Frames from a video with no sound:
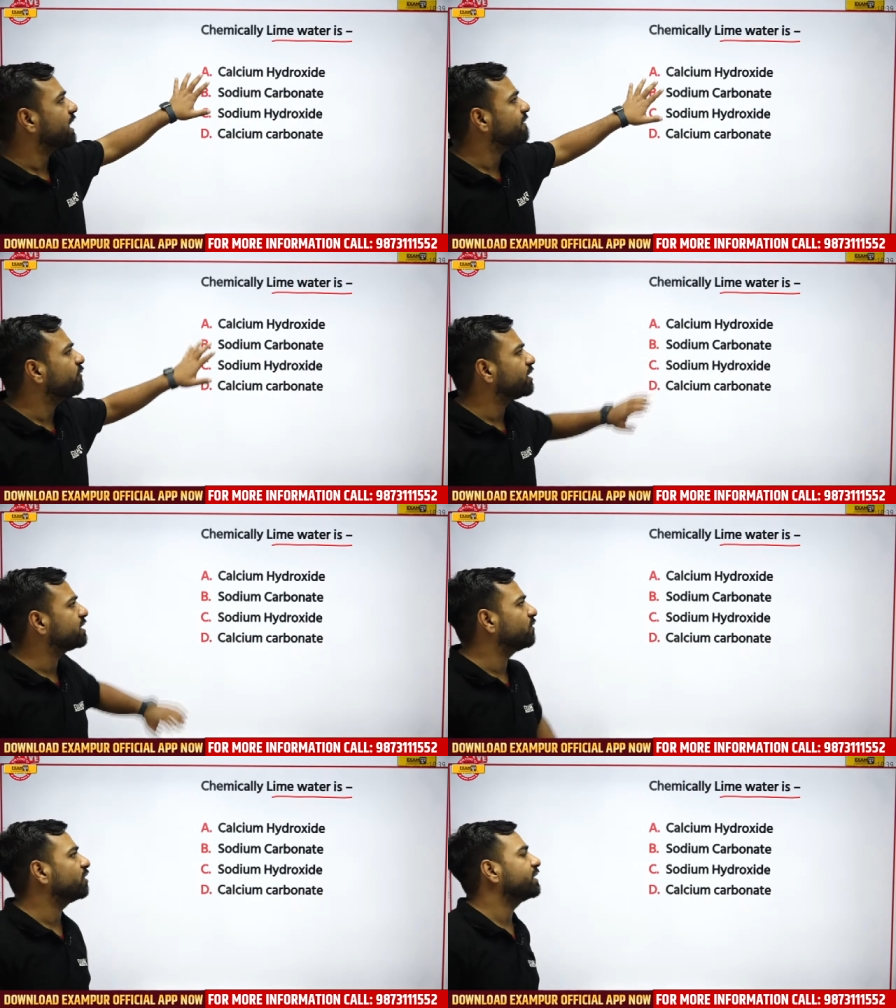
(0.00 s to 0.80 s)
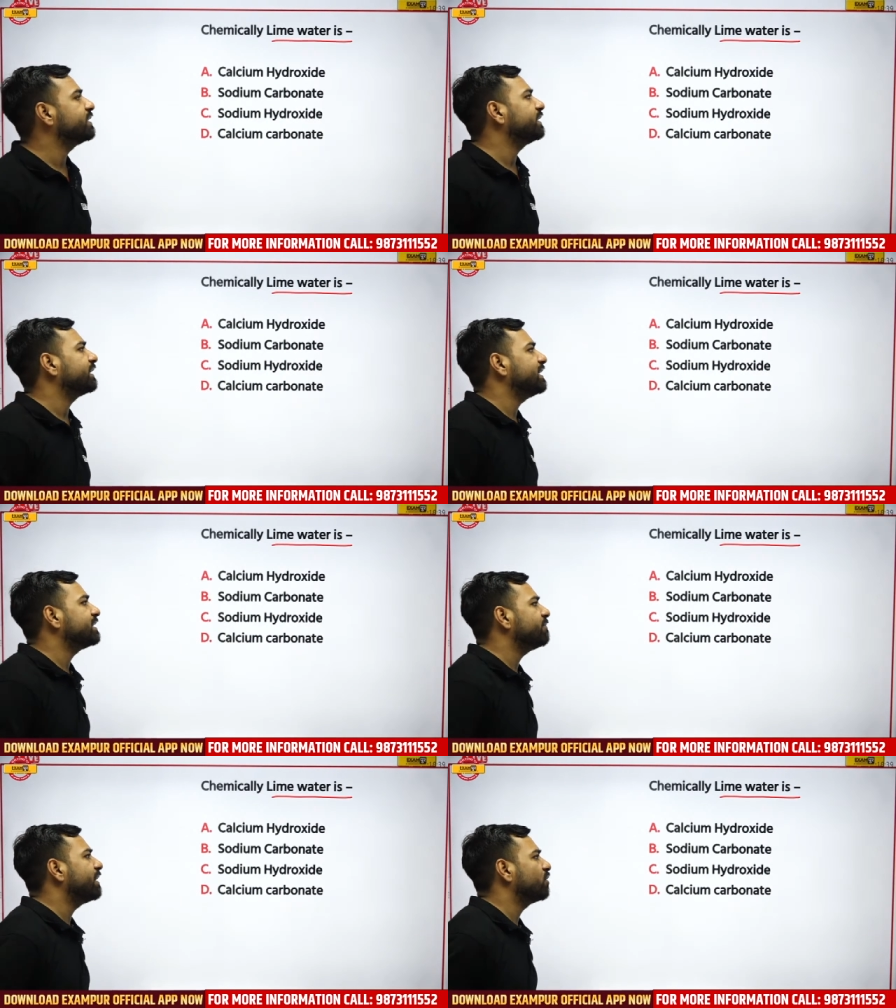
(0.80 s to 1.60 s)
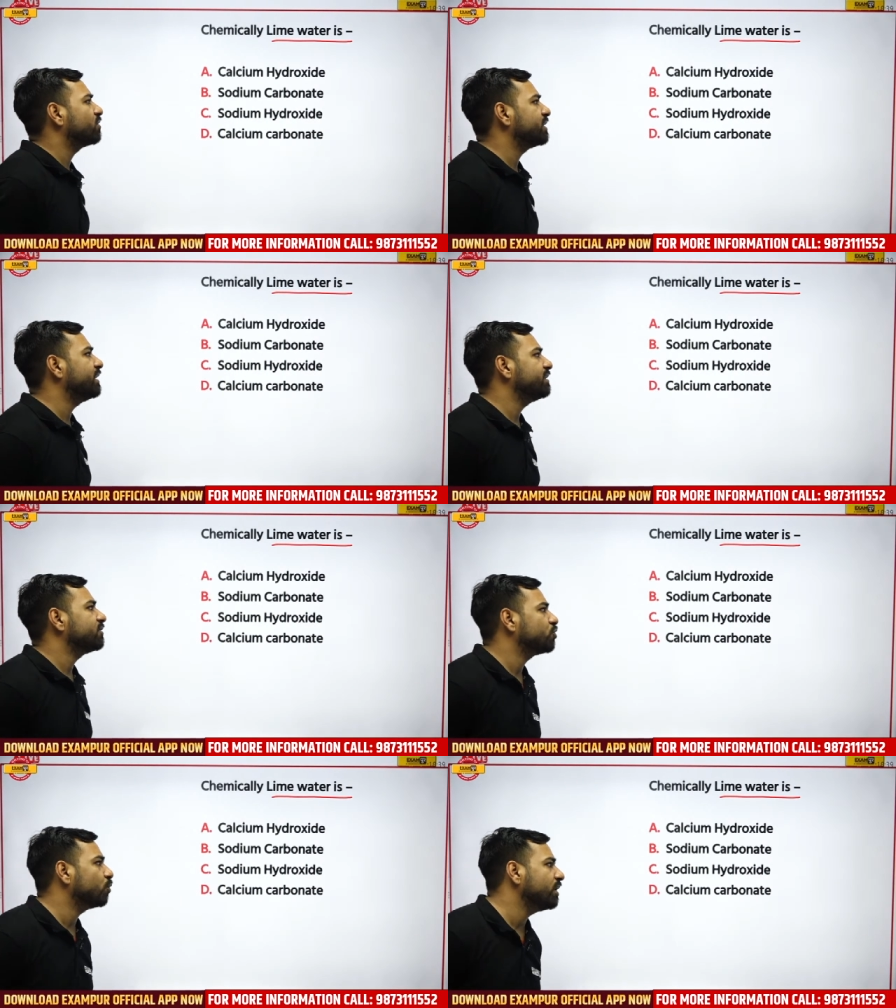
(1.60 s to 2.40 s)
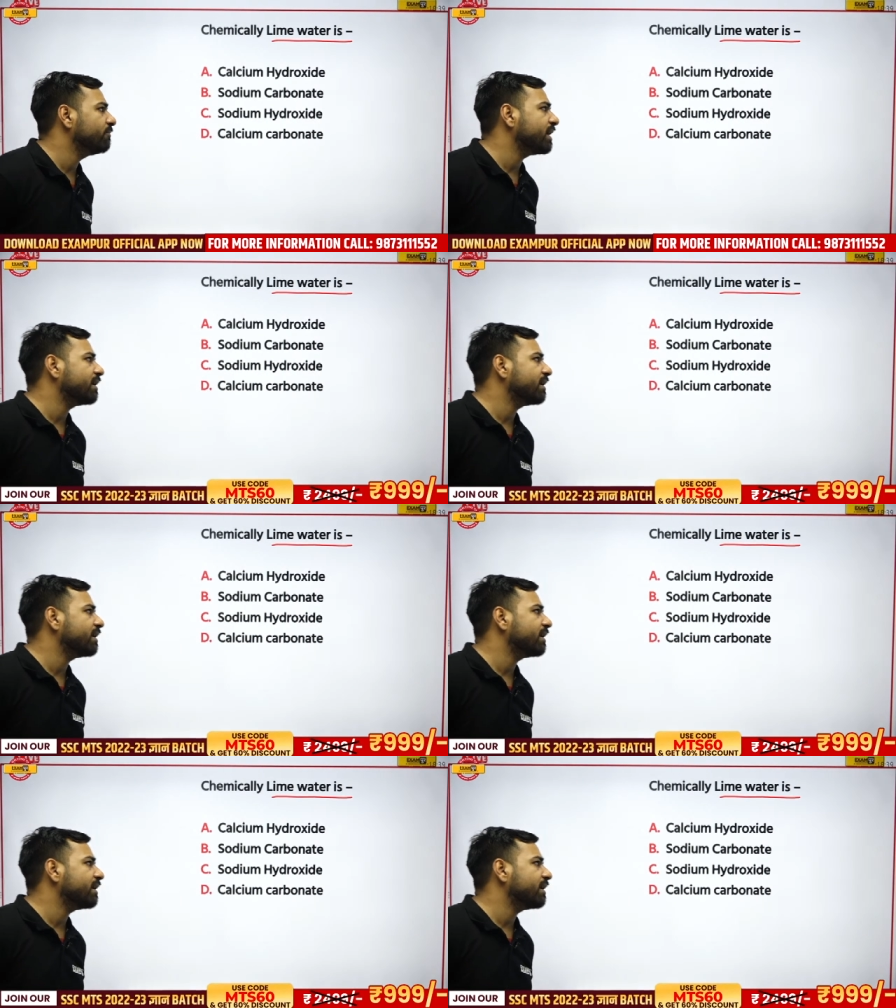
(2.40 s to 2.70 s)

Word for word: about this question. Lime water is what? Is it calcium hydroxide,